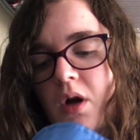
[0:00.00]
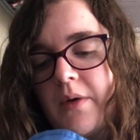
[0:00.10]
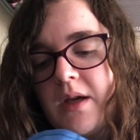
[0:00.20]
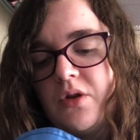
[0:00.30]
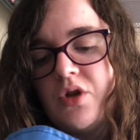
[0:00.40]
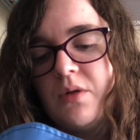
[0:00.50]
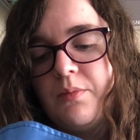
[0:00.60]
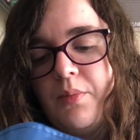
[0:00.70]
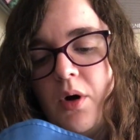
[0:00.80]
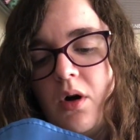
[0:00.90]
going to
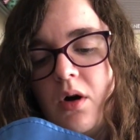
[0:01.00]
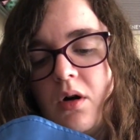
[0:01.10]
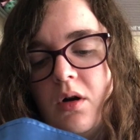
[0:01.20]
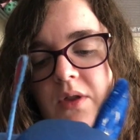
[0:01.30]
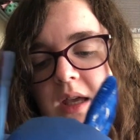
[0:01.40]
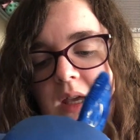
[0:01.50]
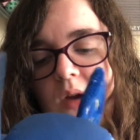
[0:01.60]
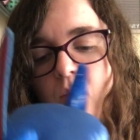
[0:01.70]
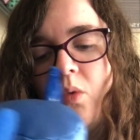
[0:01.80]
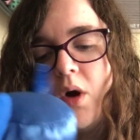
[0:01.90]
put the
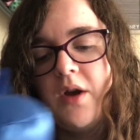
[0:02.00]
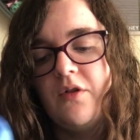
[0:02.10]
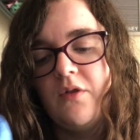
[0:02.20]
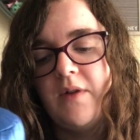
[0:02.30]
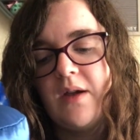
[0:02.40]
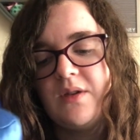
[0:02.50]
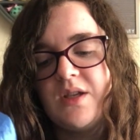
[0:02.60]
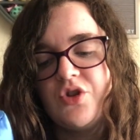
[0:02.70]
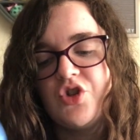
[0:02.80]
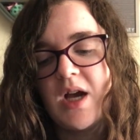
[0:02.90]
wire around
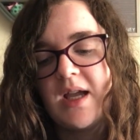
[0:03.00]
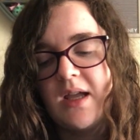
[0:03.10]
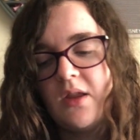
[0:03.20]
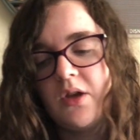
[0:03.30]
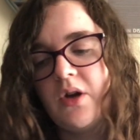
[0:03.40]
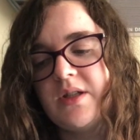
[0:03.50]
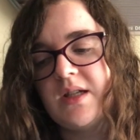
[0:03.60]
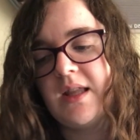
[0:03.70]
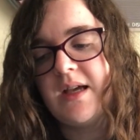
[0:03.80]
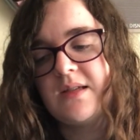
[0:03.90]
his jacket like I
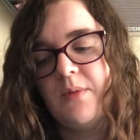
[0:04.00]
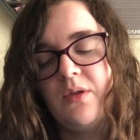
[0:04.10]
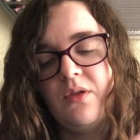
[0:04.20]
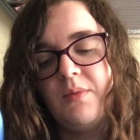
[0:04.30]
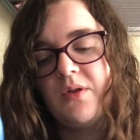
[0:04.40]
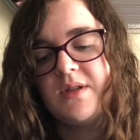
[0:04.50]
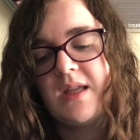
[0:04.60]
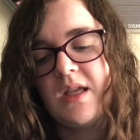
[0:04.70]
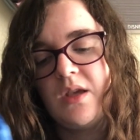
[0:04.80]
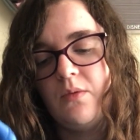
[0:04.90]
did last month, because
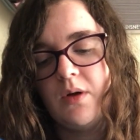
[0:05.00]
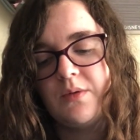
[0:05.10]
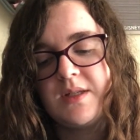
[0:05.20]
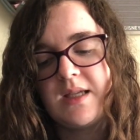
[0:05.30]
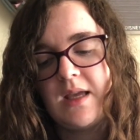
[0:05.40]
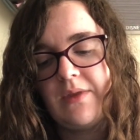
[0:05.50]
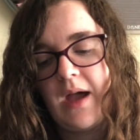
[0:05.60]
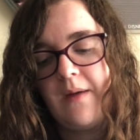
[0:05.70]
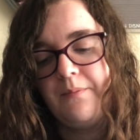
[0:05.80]
then you won't see that.